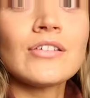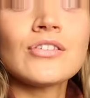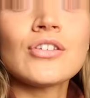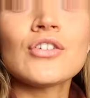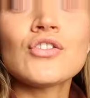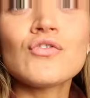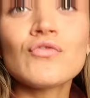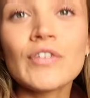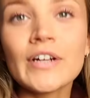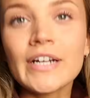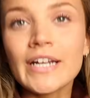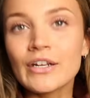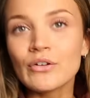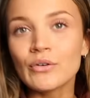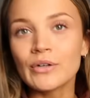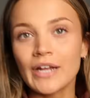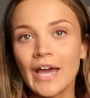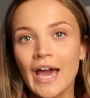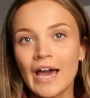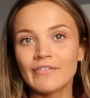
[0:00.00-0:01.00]
So it's really
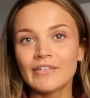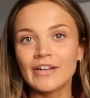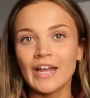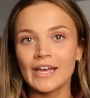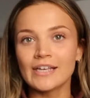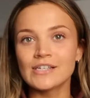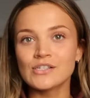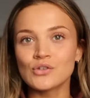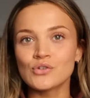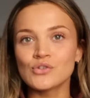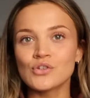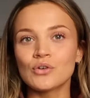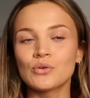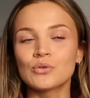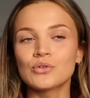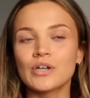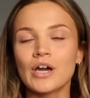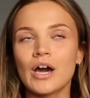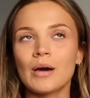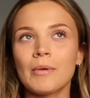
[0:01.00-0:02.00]
annoying. I have an ASOS
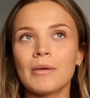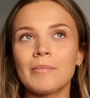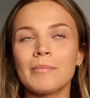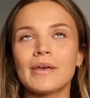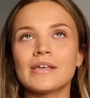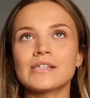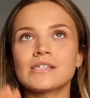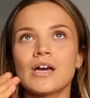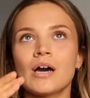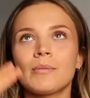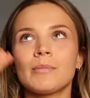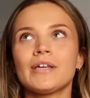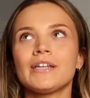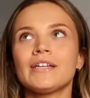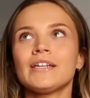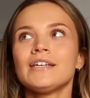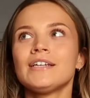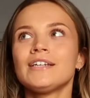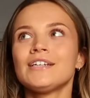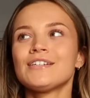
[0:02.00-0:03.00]
order coming, but it's
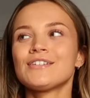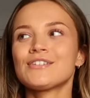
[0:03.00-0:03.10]
coming